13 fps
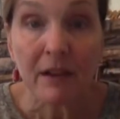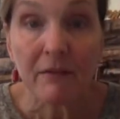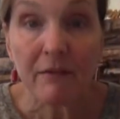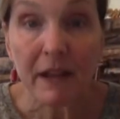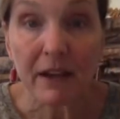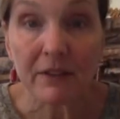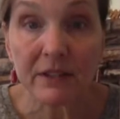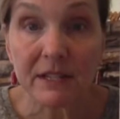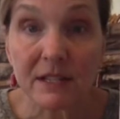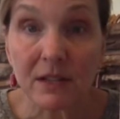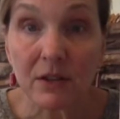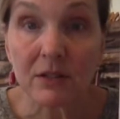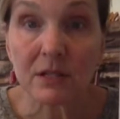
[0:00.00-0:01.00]
found this
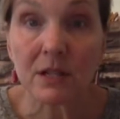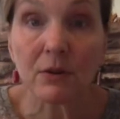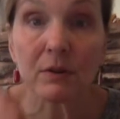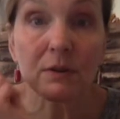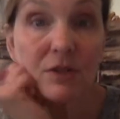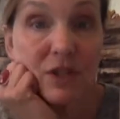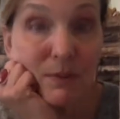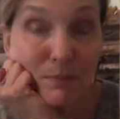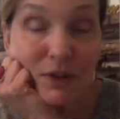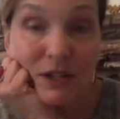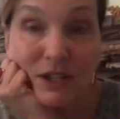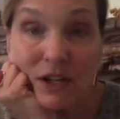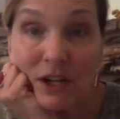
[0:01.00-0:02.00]
also. She
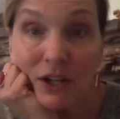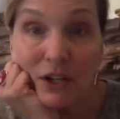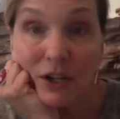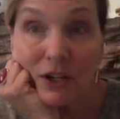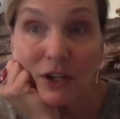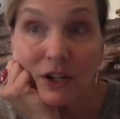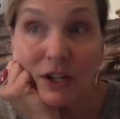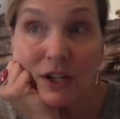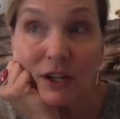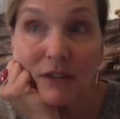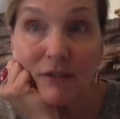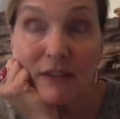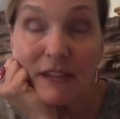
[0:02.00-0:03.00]
put it on our
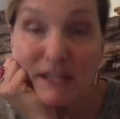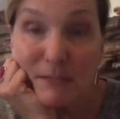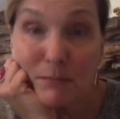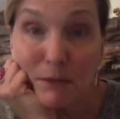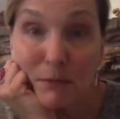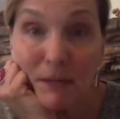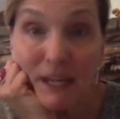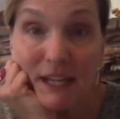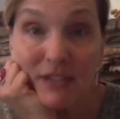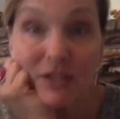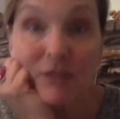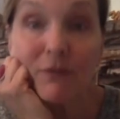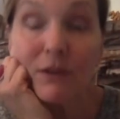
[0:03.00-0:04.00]
Facebook page.
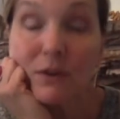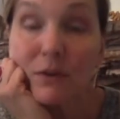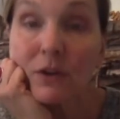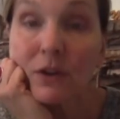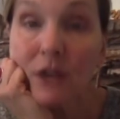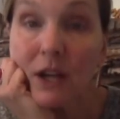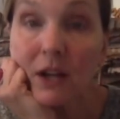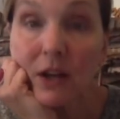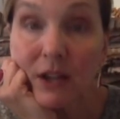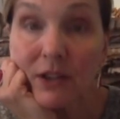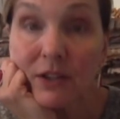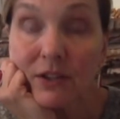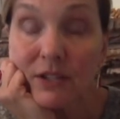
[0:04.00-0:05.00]
If you are not
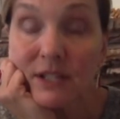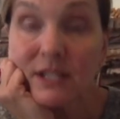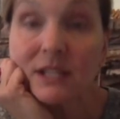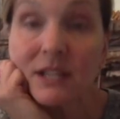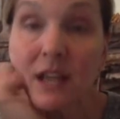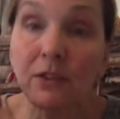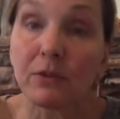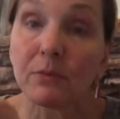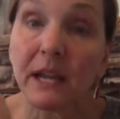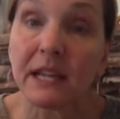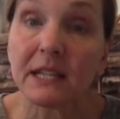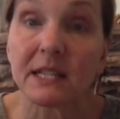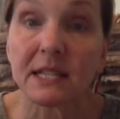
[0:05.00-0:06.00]
on there, it's another
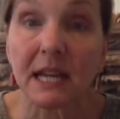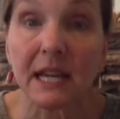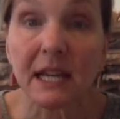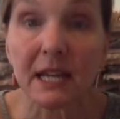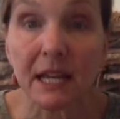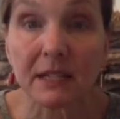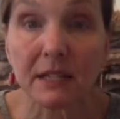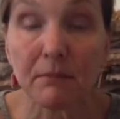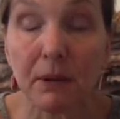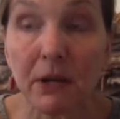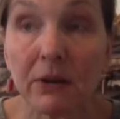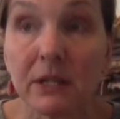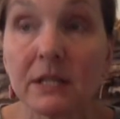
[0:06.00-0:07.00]
way to stay connected,
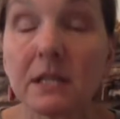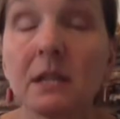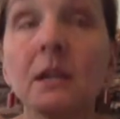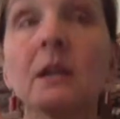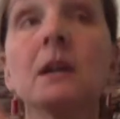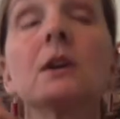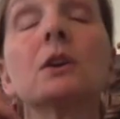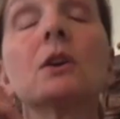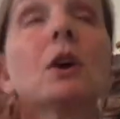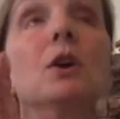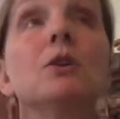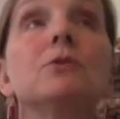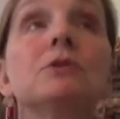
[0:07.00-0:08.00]
parents.
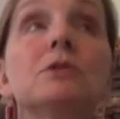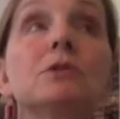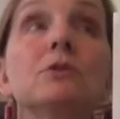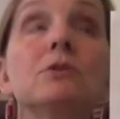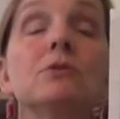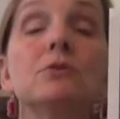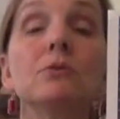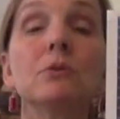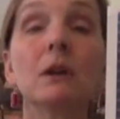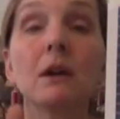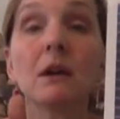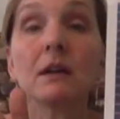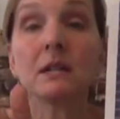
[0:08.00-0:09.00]
Go to
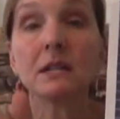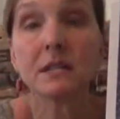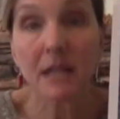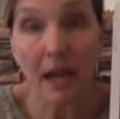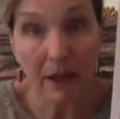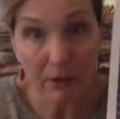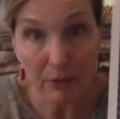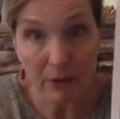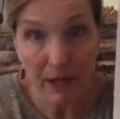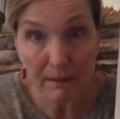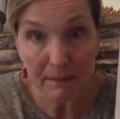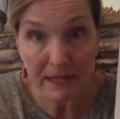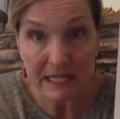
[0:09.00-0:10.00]
San
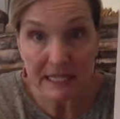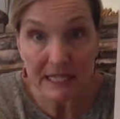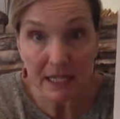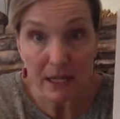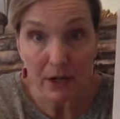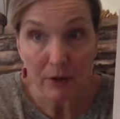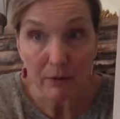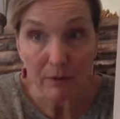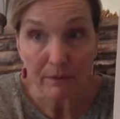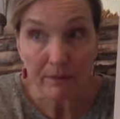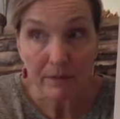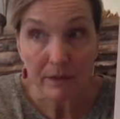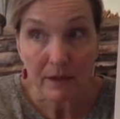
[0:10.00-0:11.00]
Loren PTO
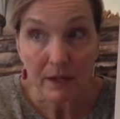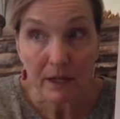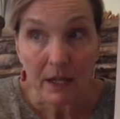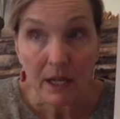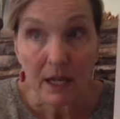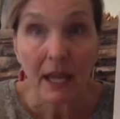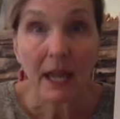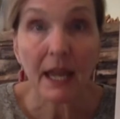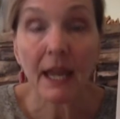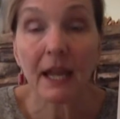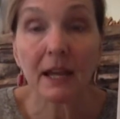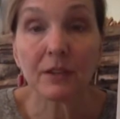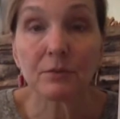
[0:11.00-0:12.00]

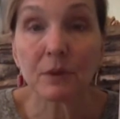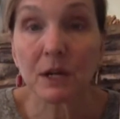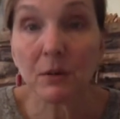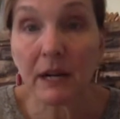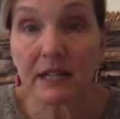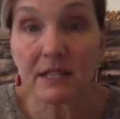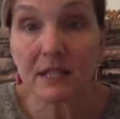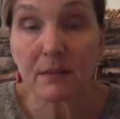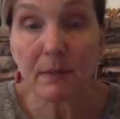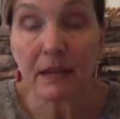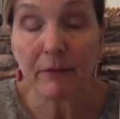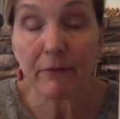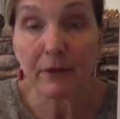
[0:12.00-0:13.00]
and request to
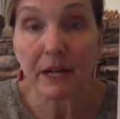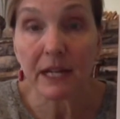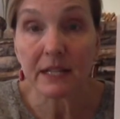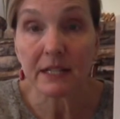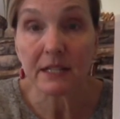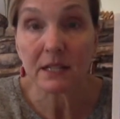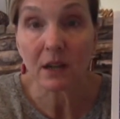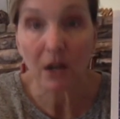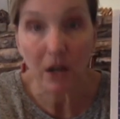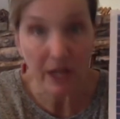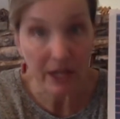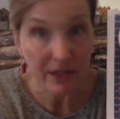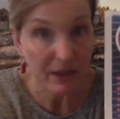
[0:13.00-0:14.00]
be a friend
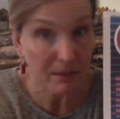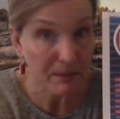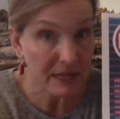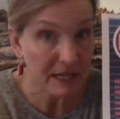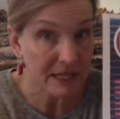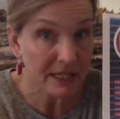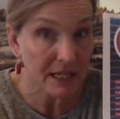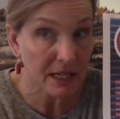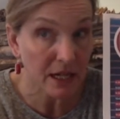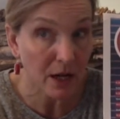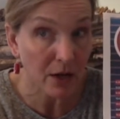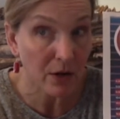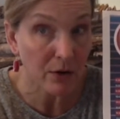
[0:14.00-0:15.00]
on the
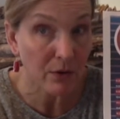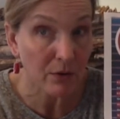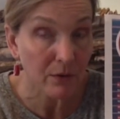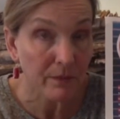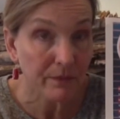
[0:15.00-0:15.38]
PTO